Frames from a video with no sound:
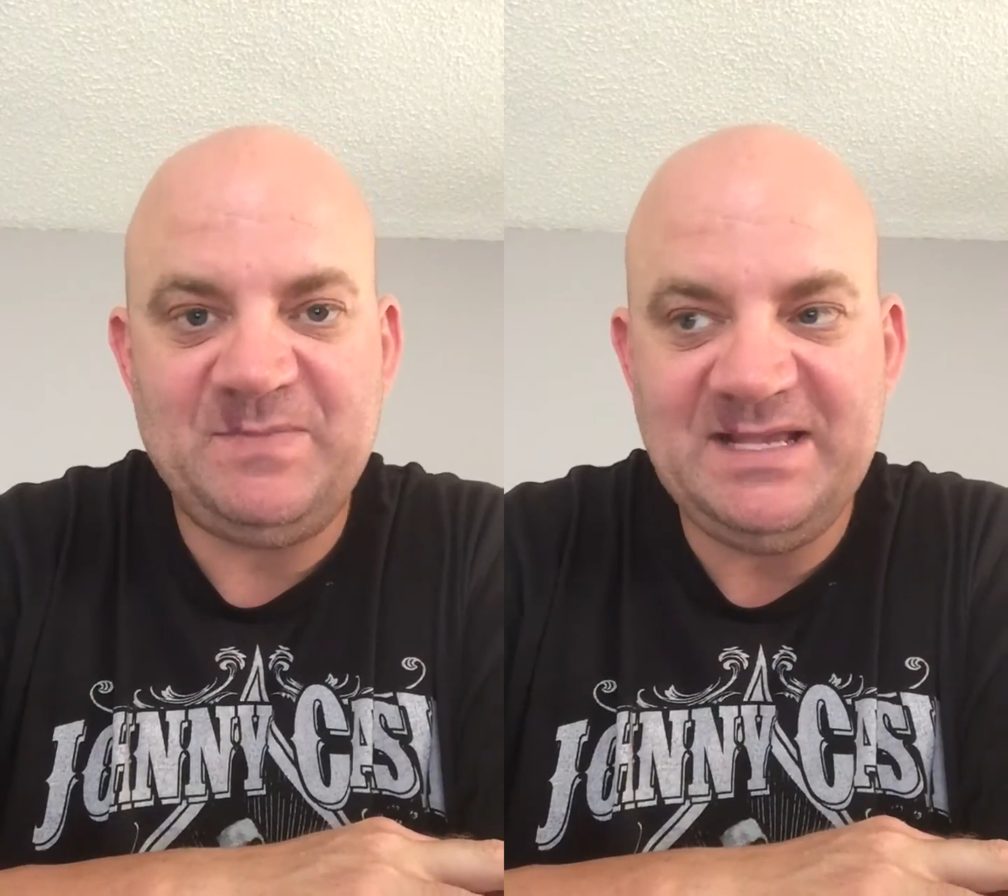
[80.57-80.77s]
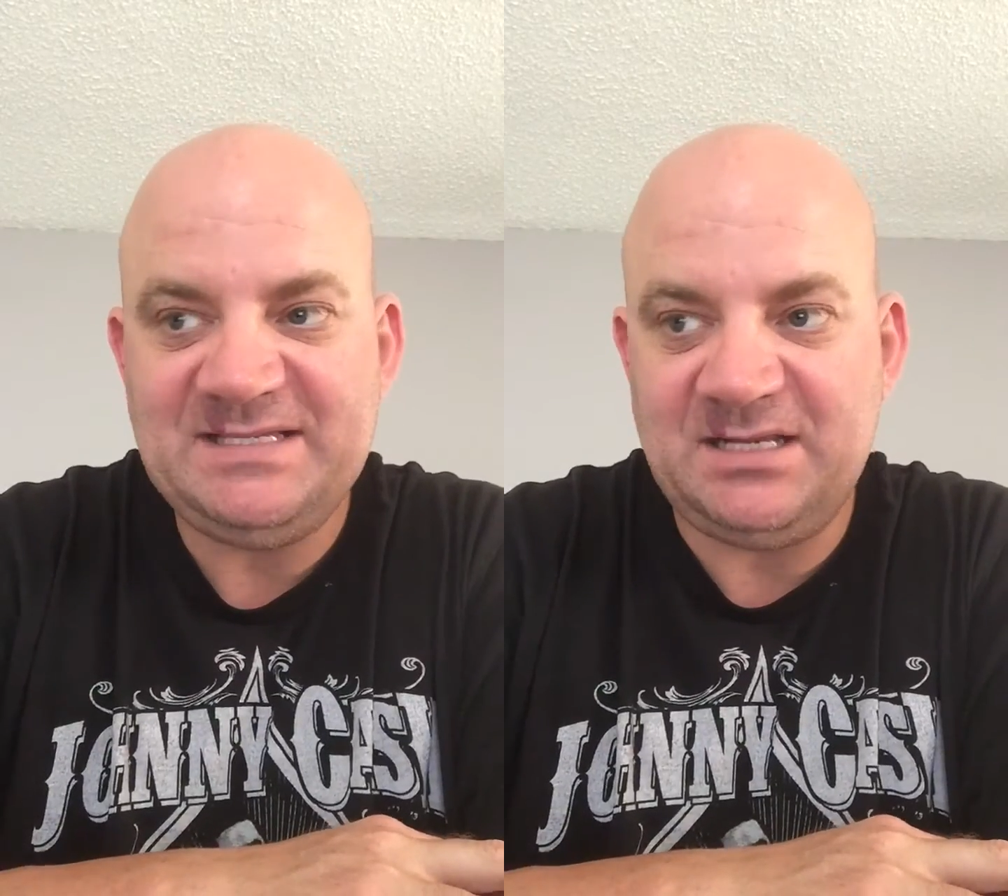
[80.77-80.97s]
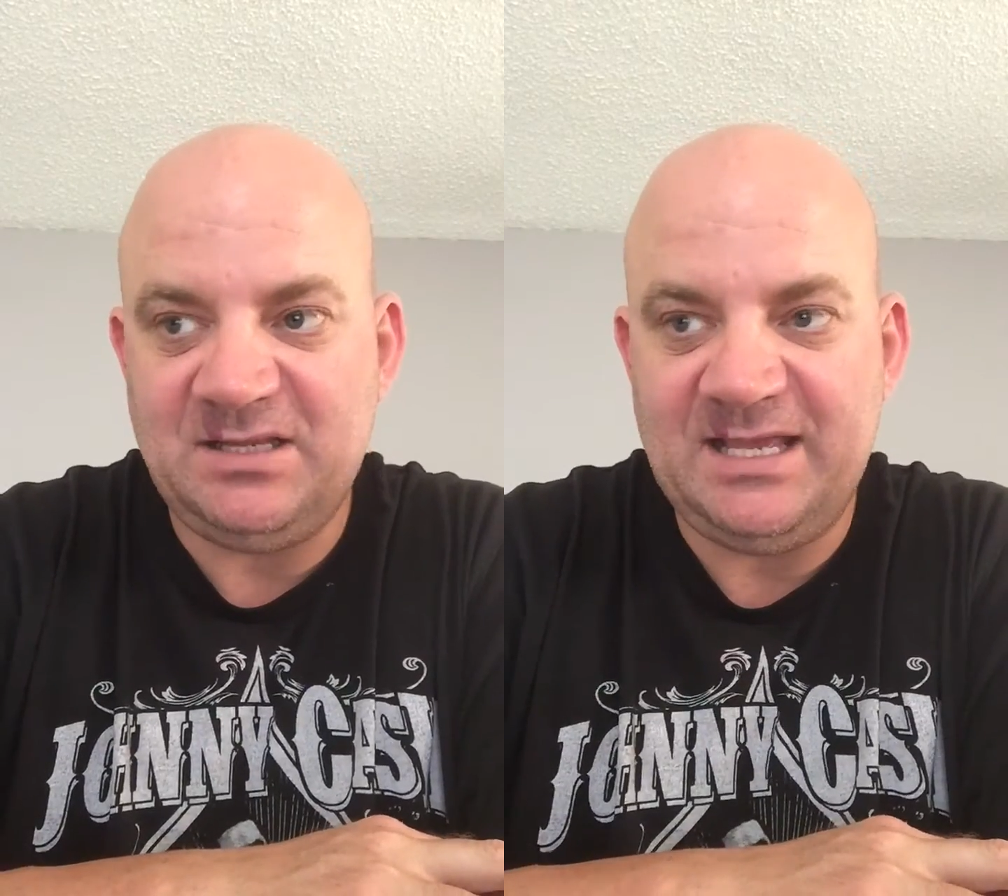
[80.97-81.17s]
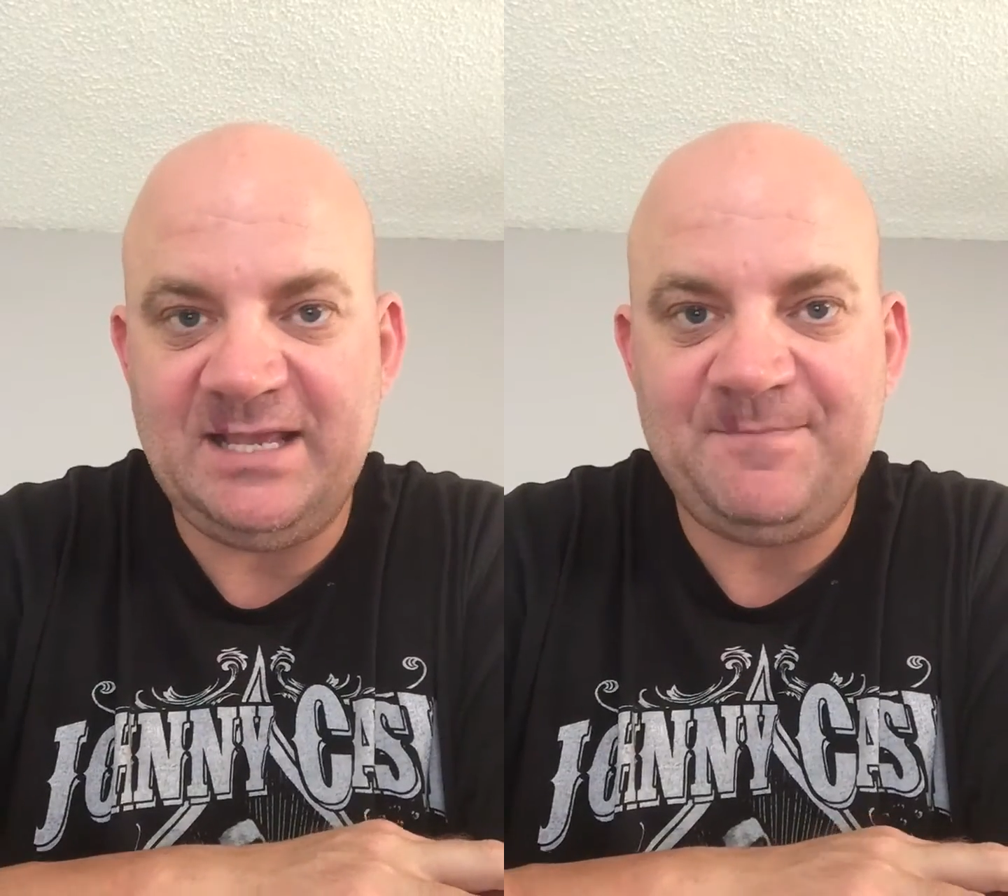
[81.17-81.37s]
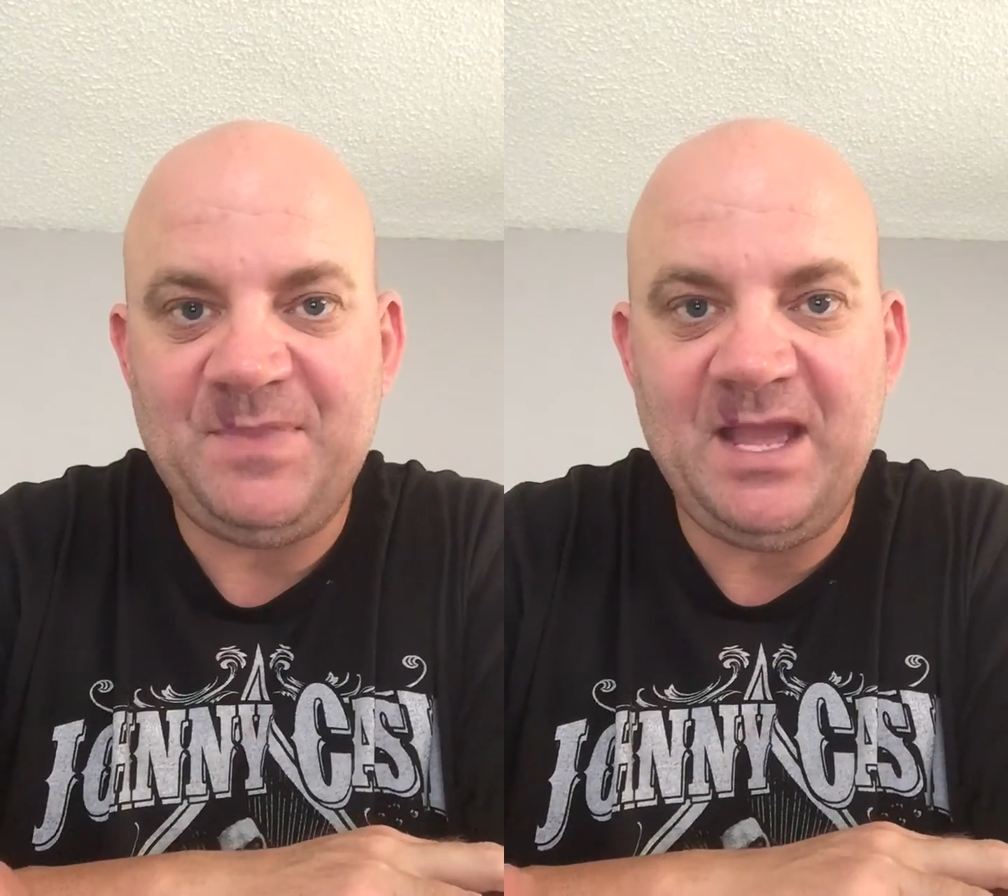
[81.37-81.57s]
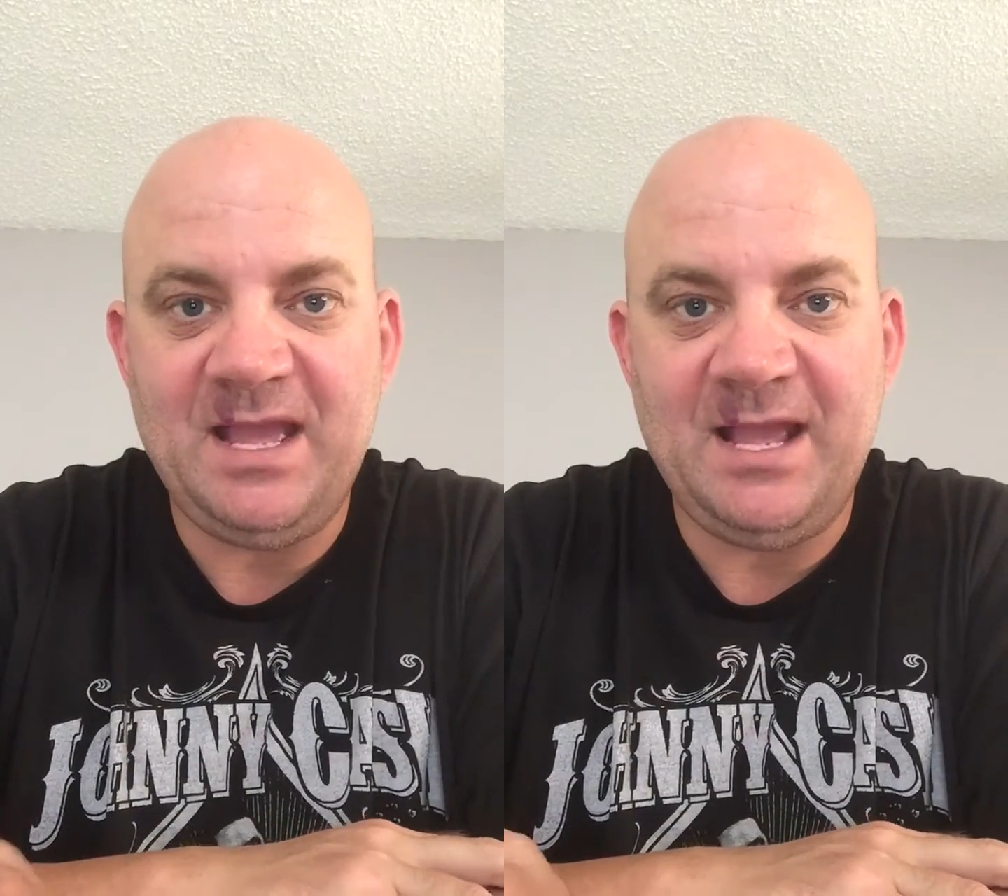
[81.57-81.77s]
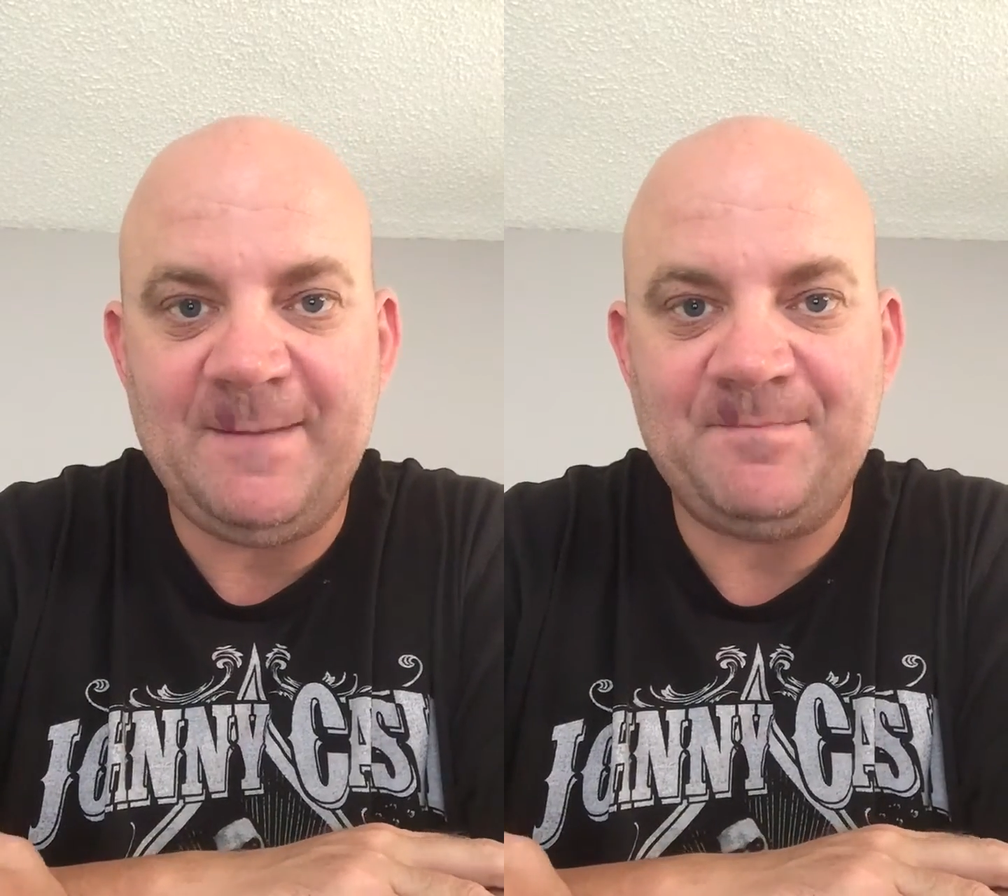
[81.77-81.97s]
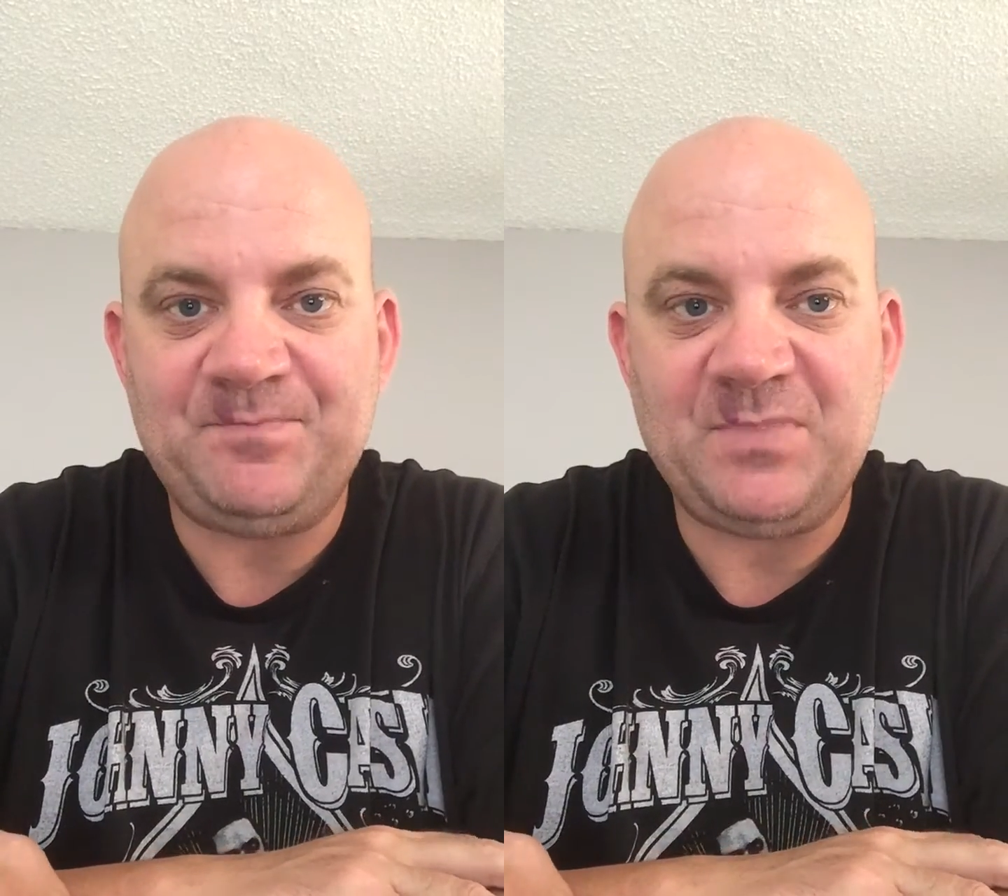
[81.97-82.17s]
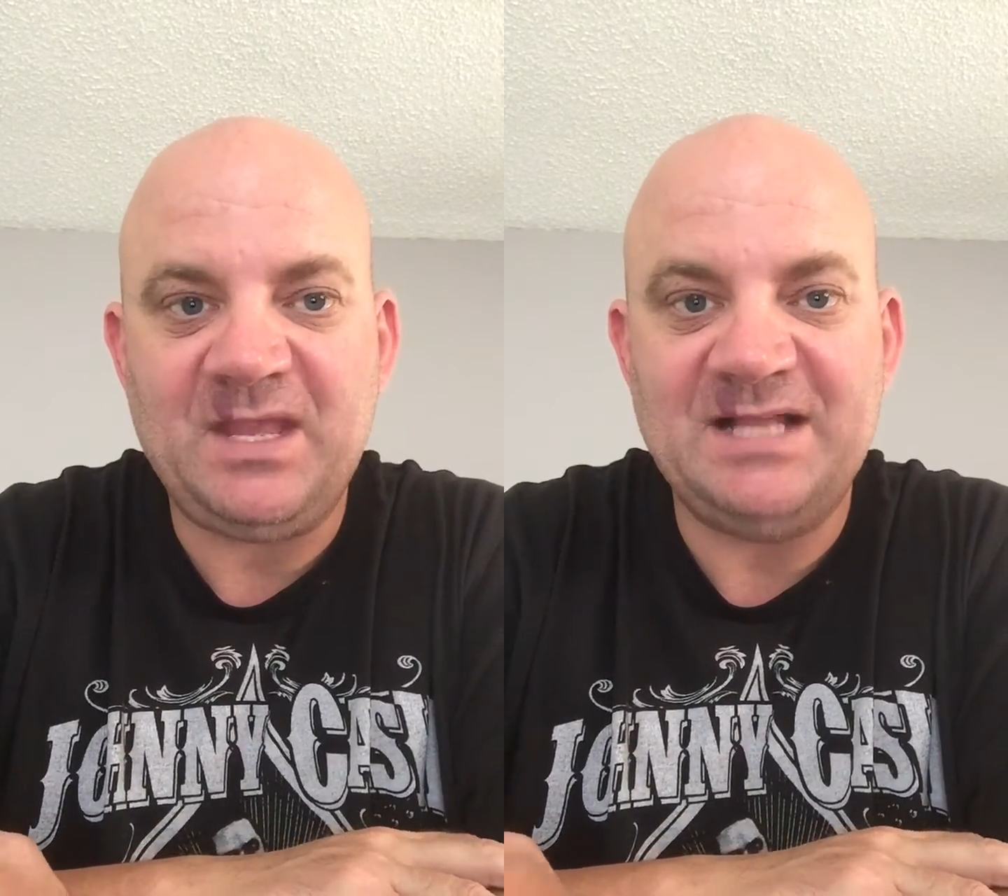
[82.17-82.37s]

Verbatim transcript: basically a, um,